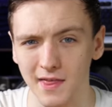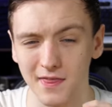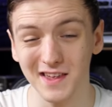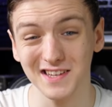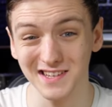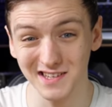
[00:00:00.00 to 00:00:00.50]

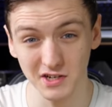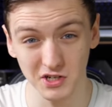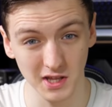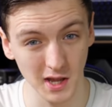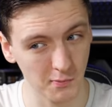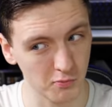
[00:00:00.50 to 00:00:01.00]
this is
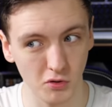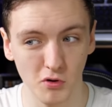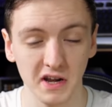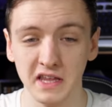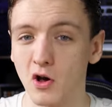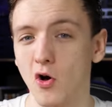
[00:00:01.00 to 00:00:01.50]
actually a
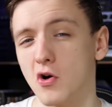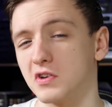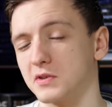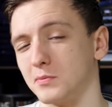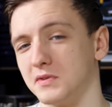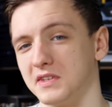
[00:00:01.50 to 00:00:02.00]
pretty
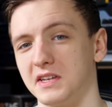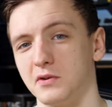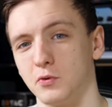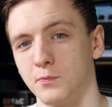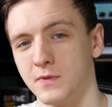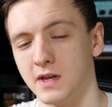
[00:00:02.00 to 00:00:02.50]
awesome
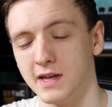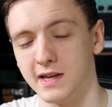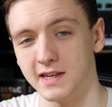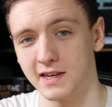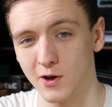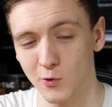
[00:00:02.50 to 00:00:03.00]
deal.
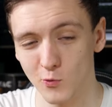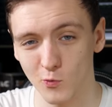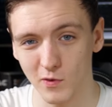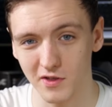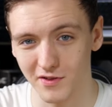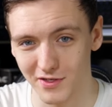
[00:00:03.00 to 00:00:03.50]
Now,
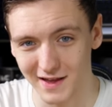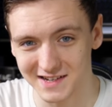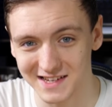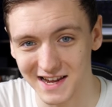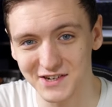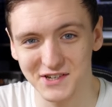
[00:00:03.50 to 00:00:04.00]
whether
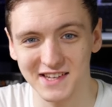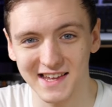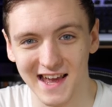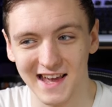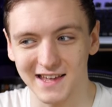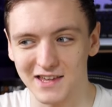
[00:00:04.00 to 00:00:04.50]
that's
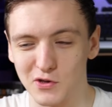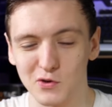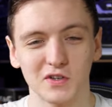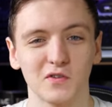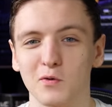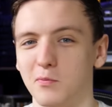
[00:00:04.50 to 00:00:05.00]
actually a
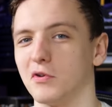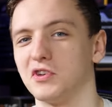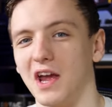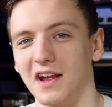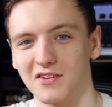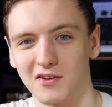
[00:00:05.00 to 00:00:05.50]
useful
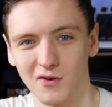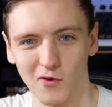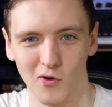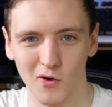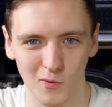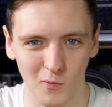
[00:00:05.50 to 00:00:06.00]
projector
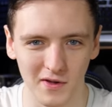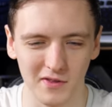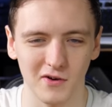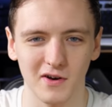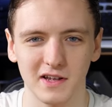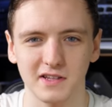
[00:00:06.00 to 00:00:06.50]
or
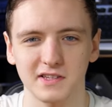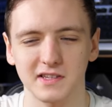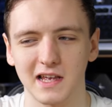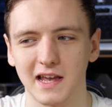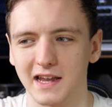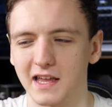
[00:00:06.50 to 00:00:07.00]
whether
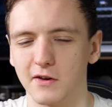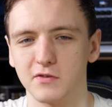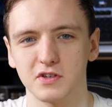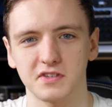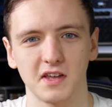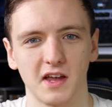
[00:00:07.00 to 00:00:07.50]
it's kind of just